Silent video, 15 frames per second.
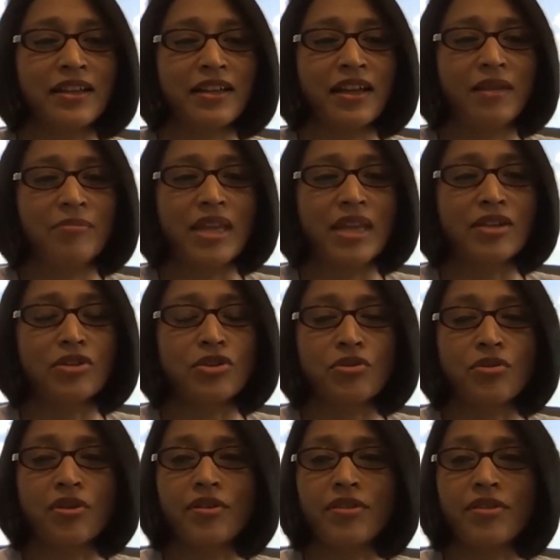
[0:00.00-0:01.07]
making
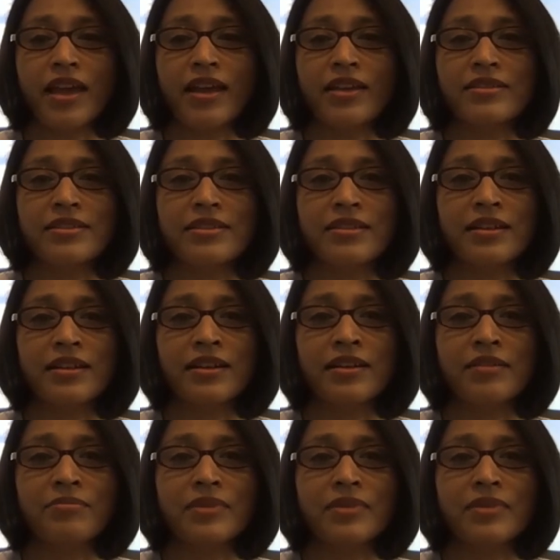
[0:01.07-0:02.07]
sure that uh,